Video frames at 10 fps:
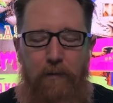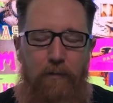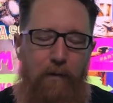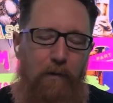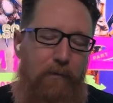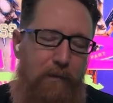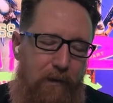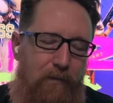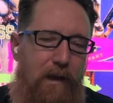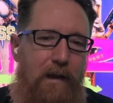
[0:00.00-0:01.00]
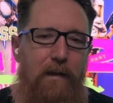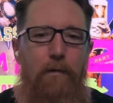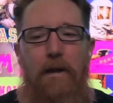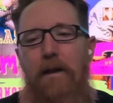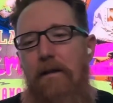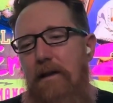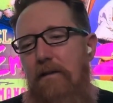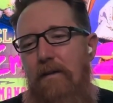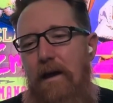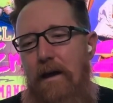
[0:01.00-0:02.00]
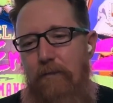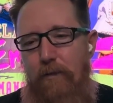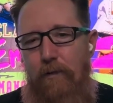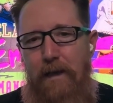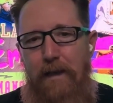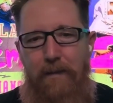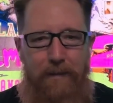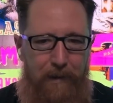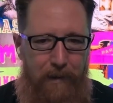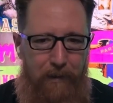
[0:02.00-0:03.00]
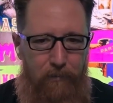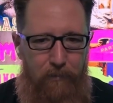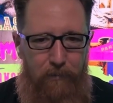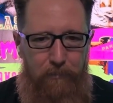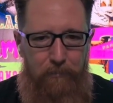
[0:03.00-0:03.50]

So let's get into it and let's have a look at the cast.